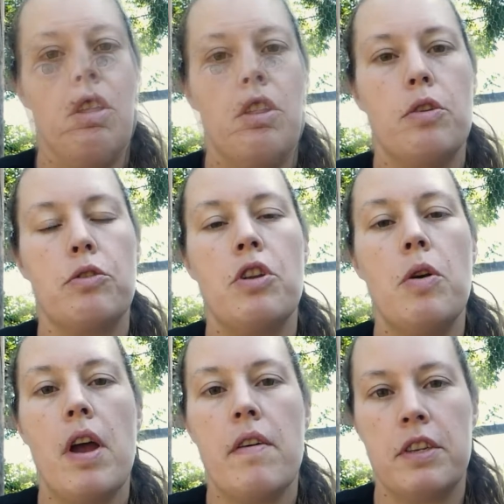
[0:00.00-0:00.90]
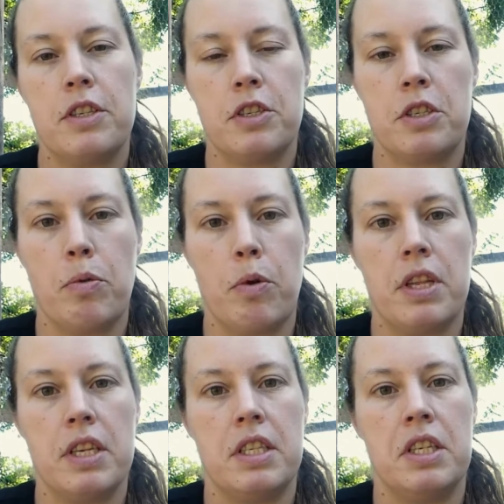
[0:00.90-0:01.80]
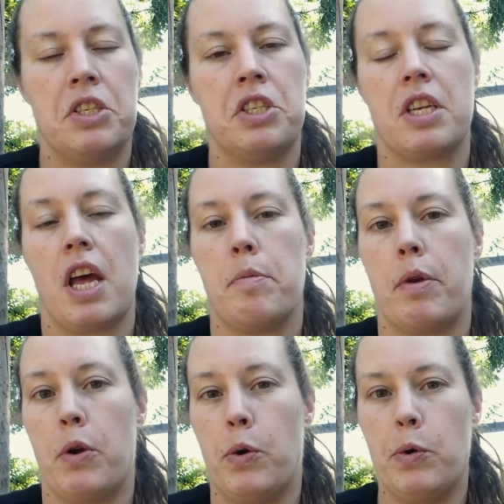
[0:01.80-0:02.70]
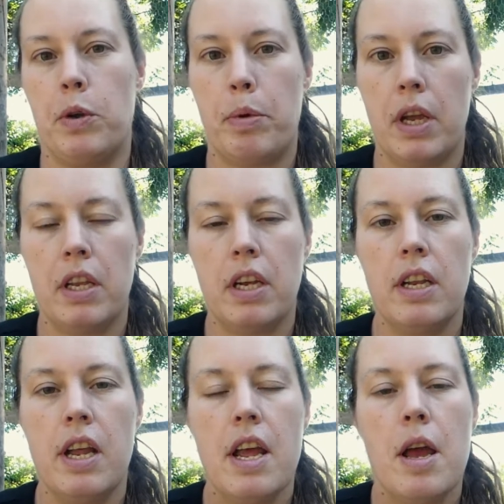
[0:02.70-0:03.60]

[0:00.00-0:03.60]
There's no evidence to support this. This is just kind of my own opinion.